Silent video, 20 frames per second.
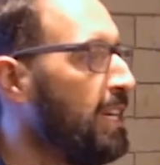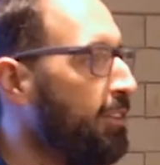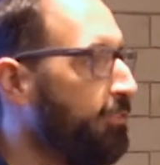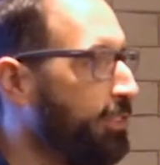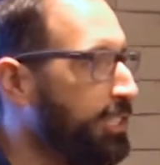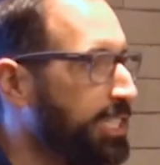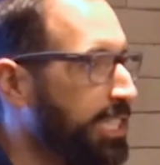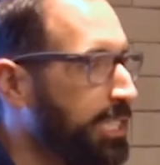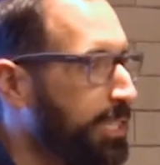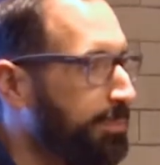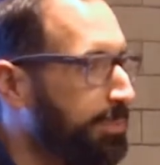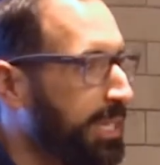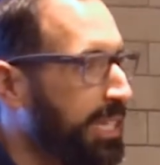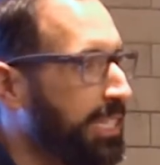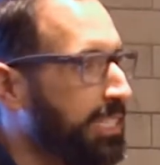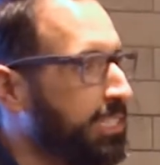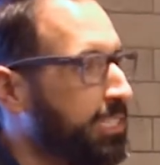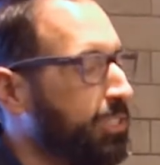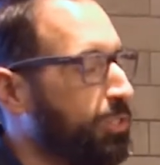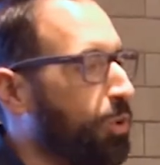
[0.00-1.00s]
Virginia
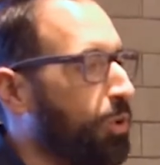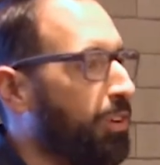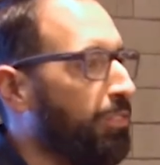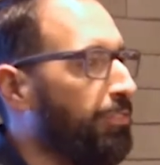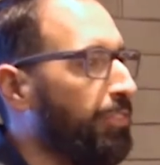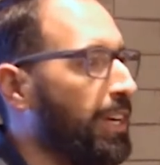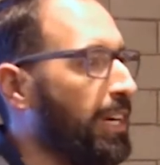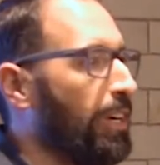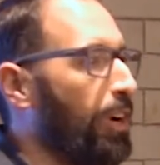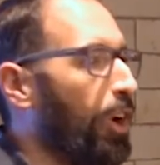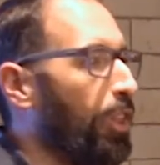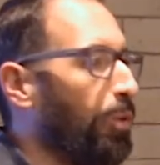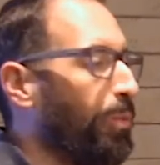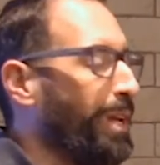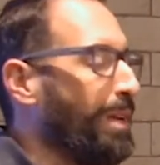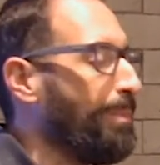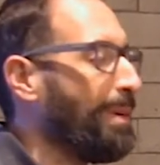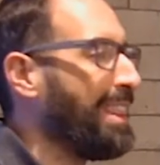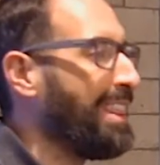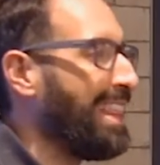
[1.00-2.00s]
Beach, Norfolk, all the
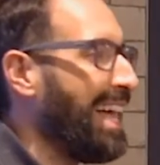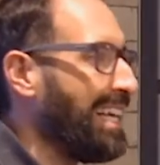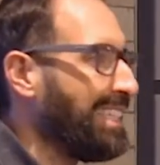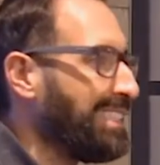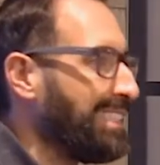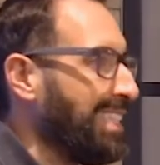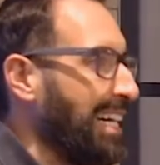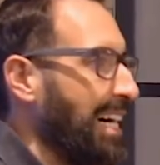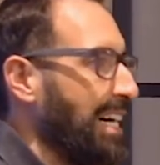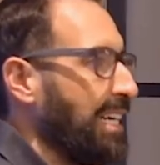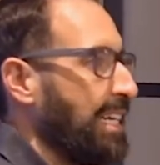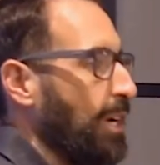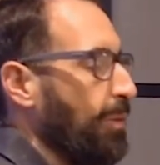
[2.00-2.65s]
way to Bethesda,